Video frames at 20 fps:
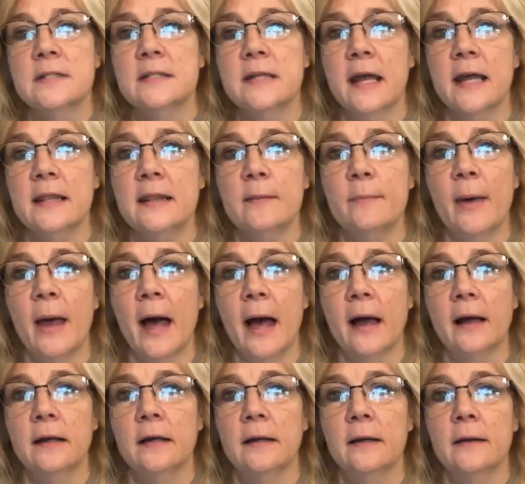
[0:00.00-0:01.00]
stain the
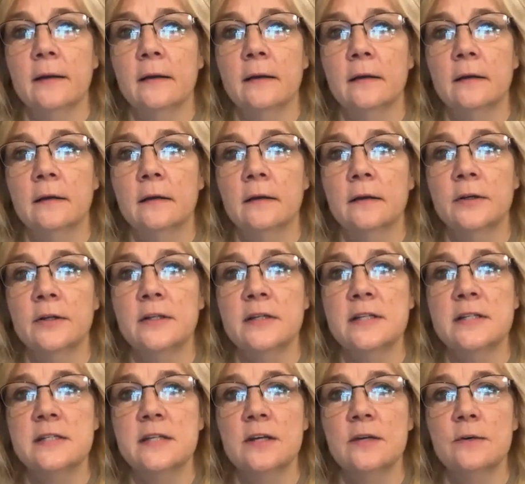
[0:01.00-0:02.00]
back. Good
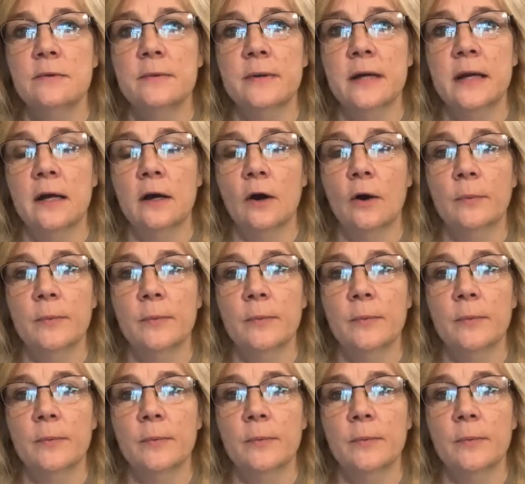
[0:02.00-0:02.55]
to see you, Rita.